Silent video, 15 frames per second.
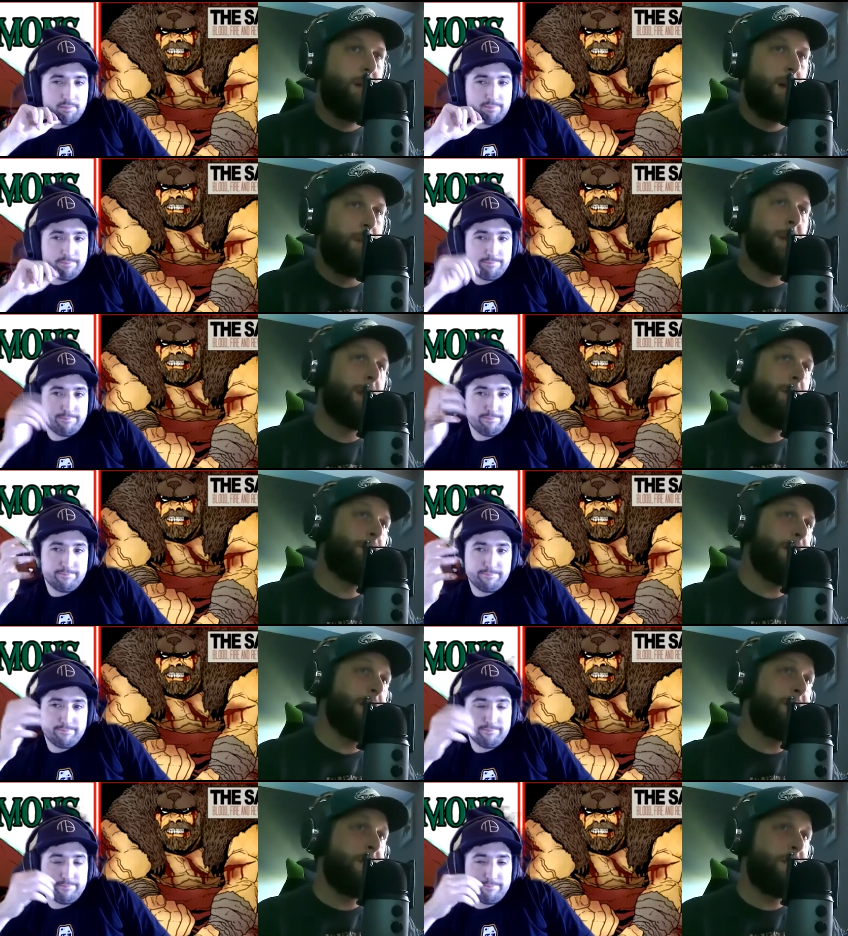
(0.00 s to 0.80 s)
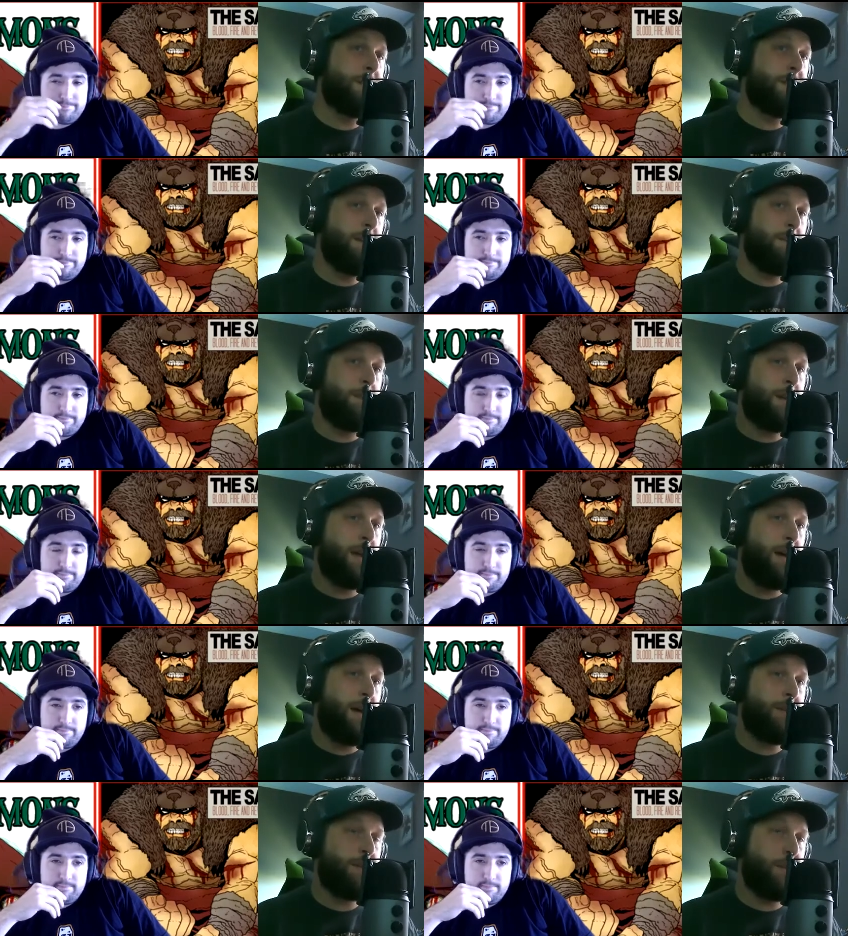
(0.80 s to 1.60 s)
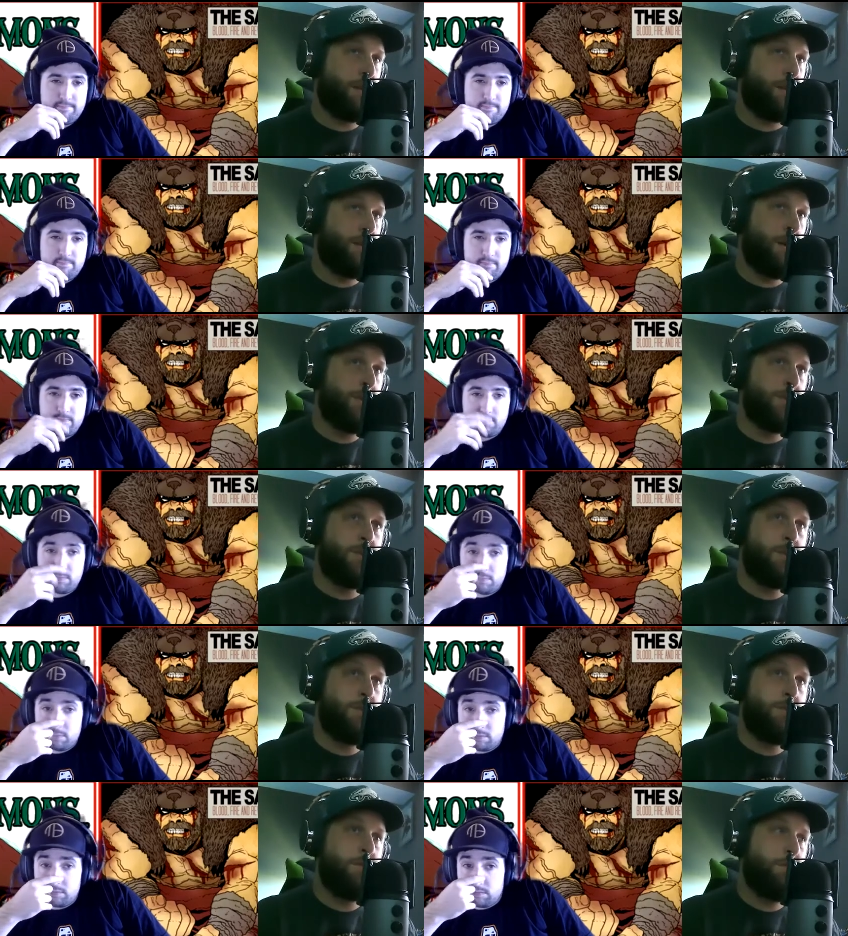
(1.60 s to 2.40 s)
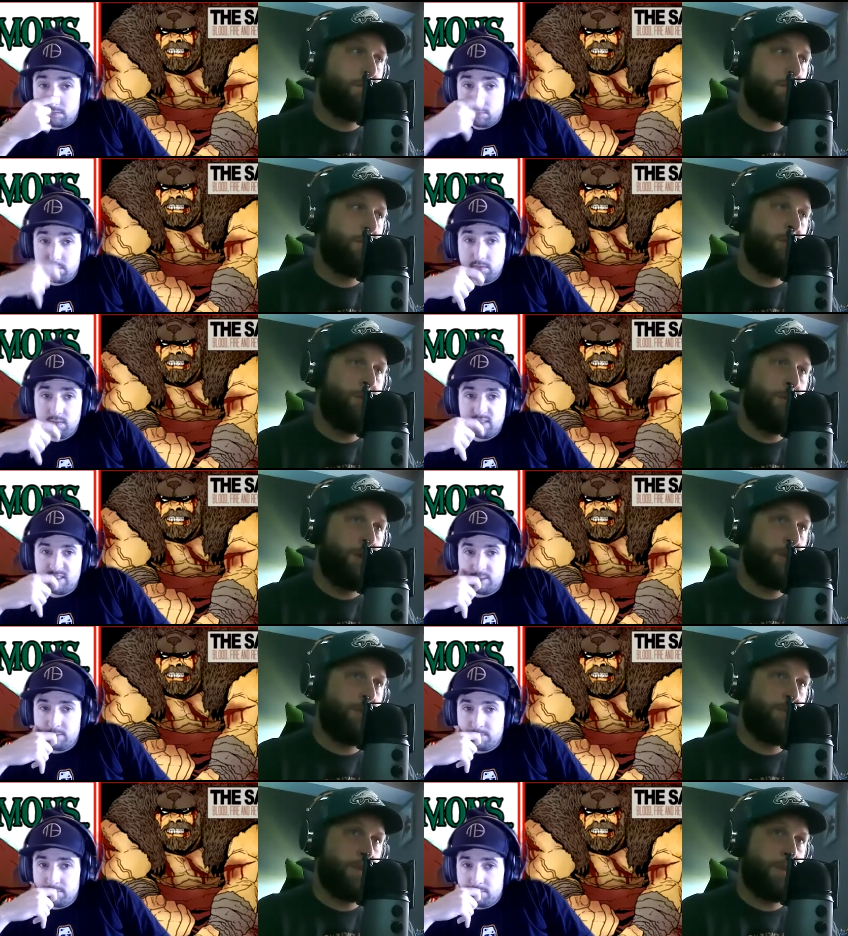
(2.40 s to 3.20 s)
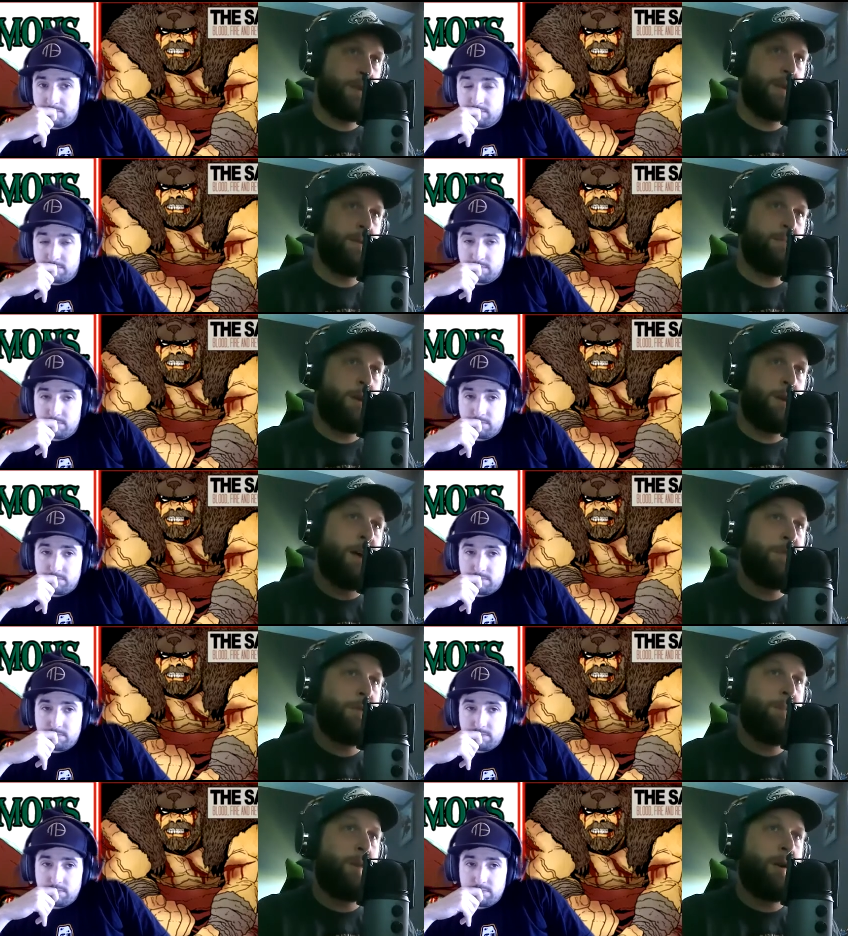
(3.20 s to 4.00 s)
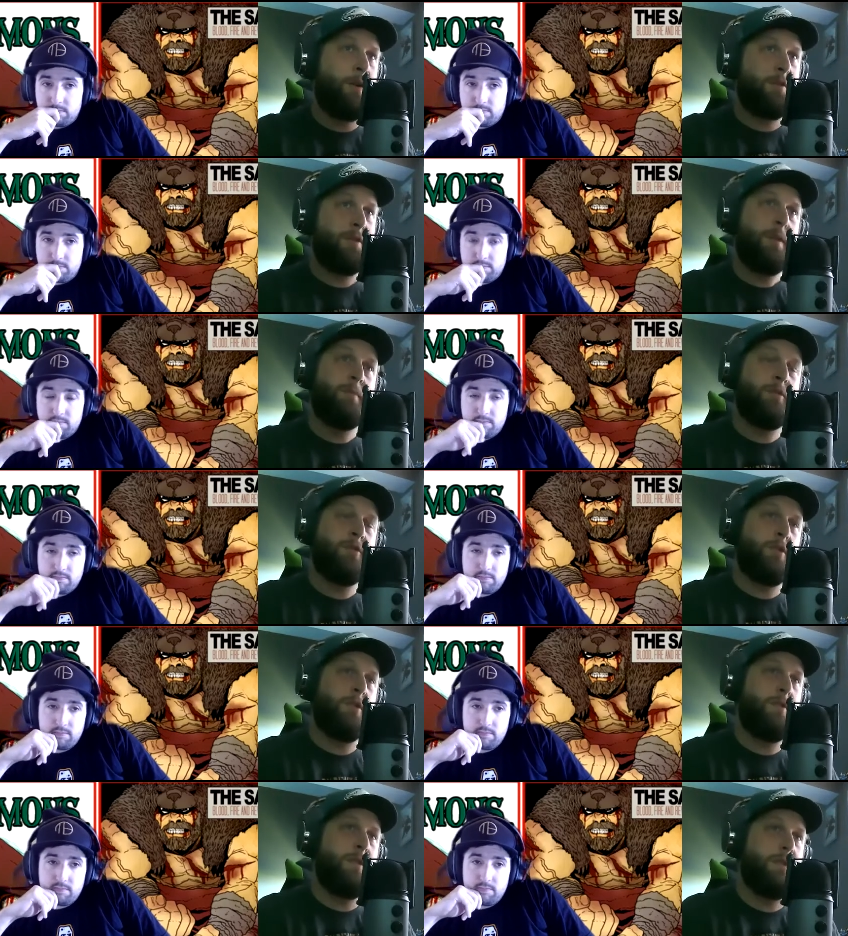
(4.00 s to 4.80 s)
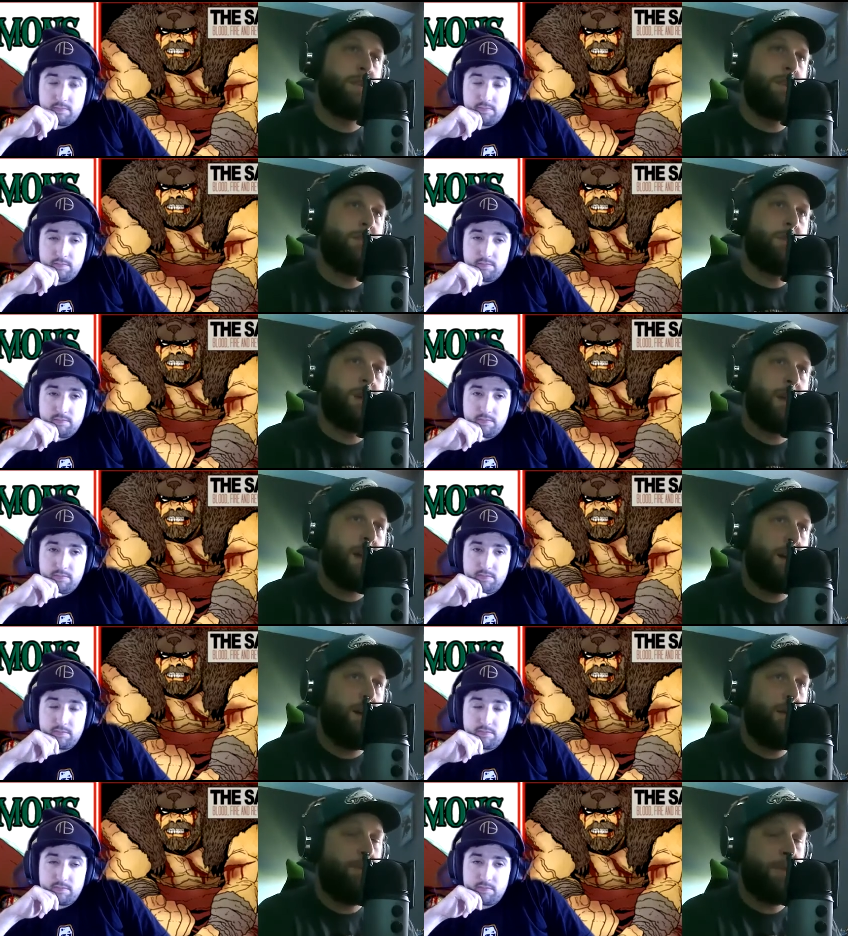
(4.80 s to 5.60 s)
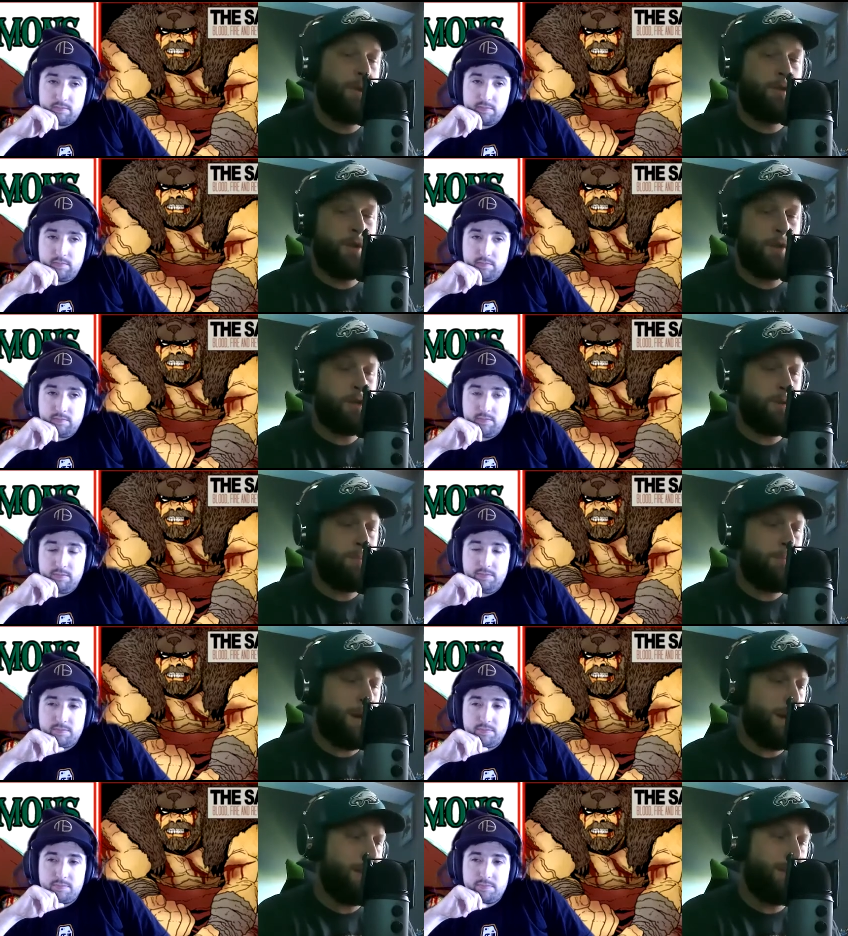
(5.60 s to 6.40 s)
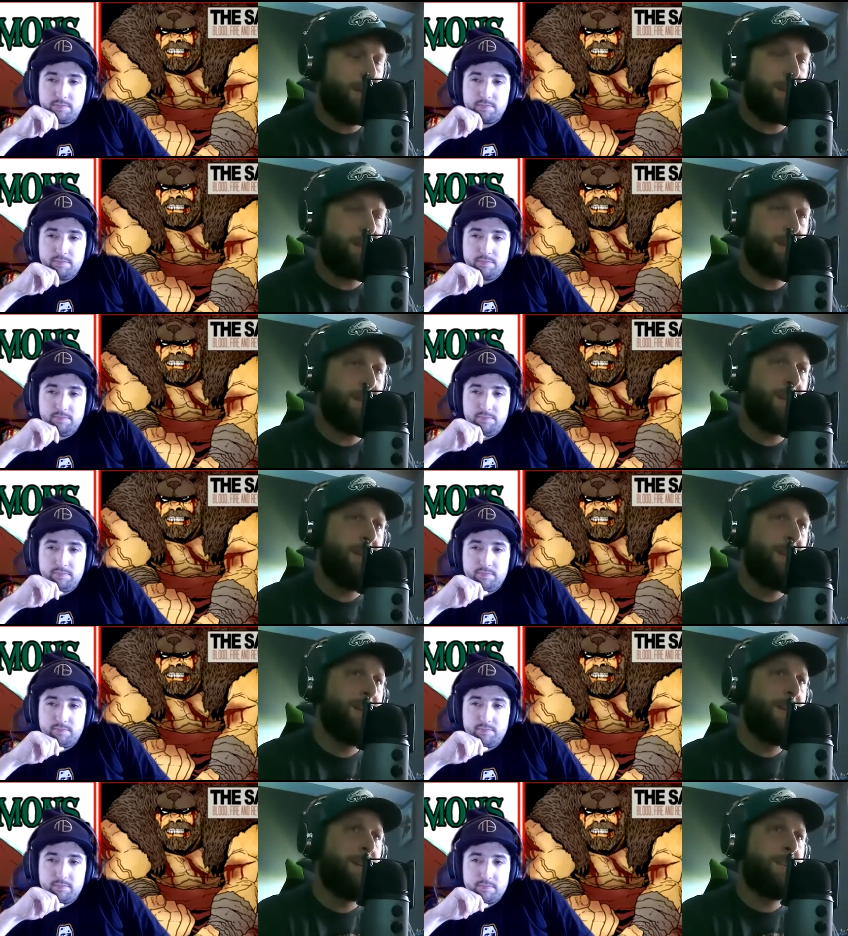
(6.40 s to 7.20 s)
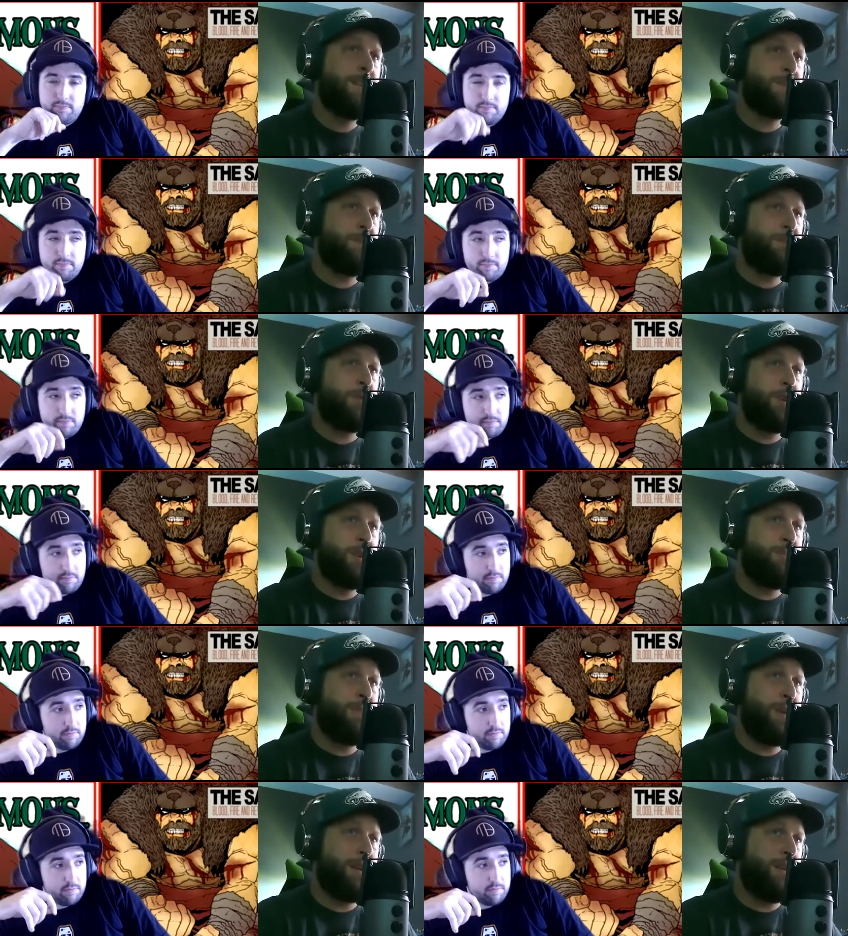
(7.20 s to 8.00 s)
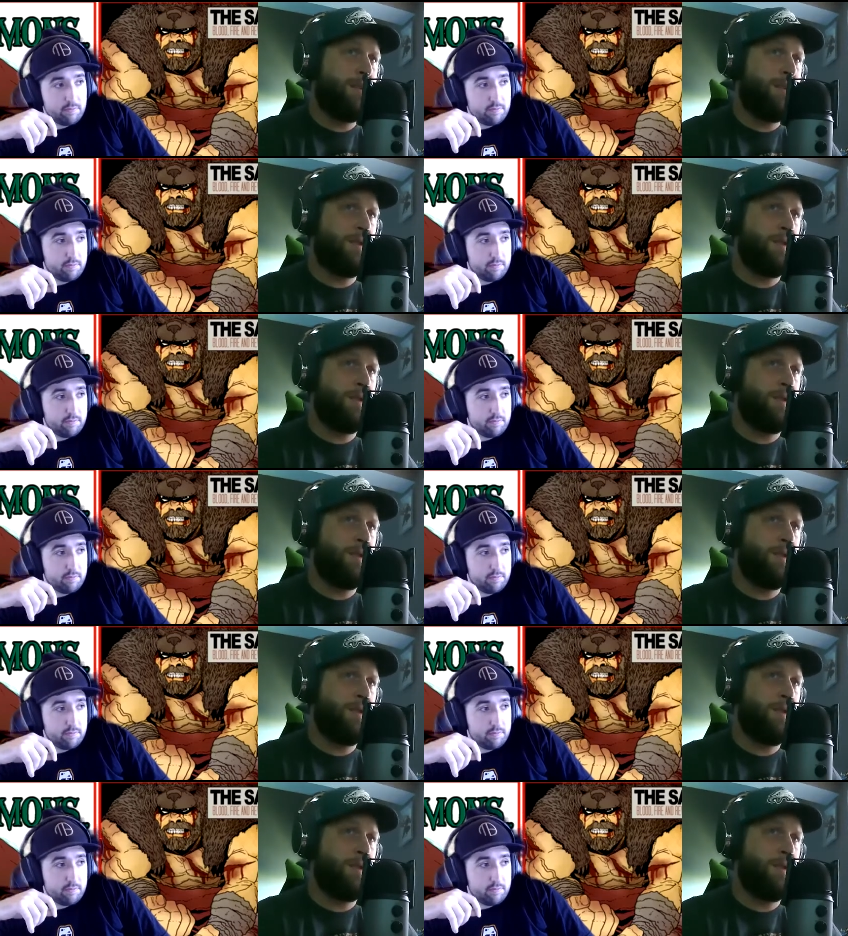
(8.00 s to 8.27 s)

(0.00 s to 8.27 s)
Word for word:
Speaker 1: I mean, if D C's giving guys like one hundred, two hundred percent profit margins, I'm sure that they don't care. But judging by like some pretty big